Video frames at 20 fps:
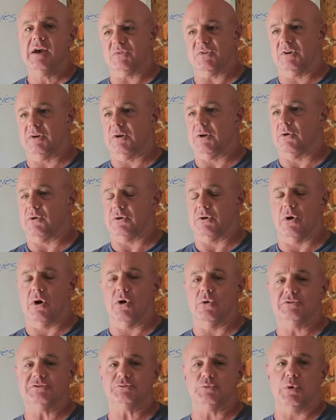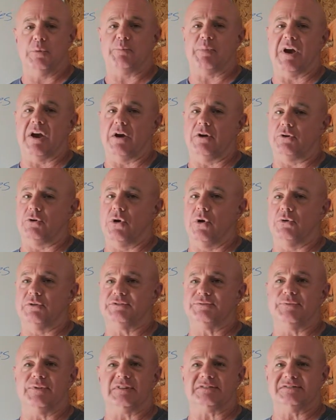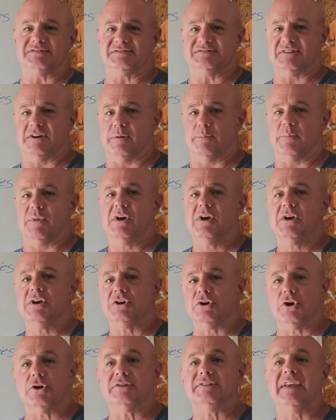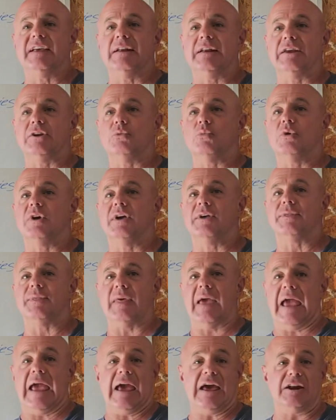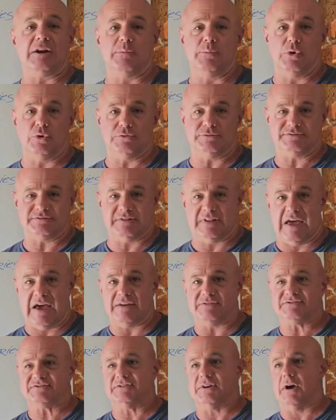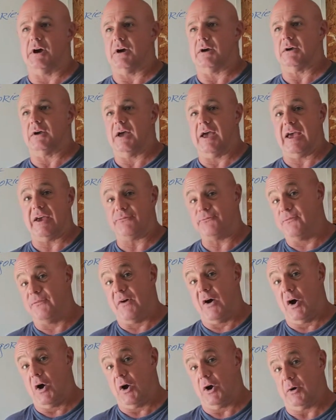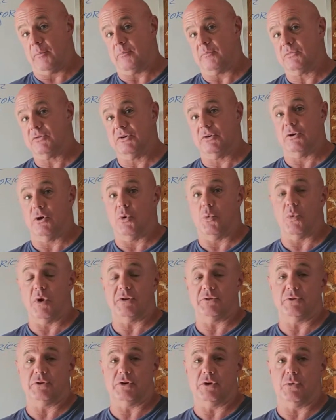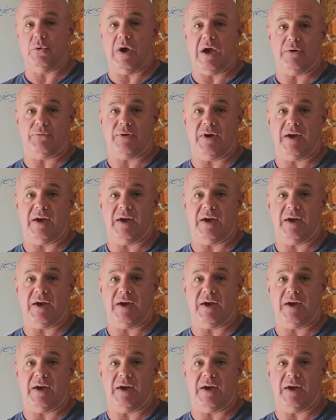You know, you're always repairing, you're always fixing something. You're dealing with animals, livestock, a farm, you know, whether you have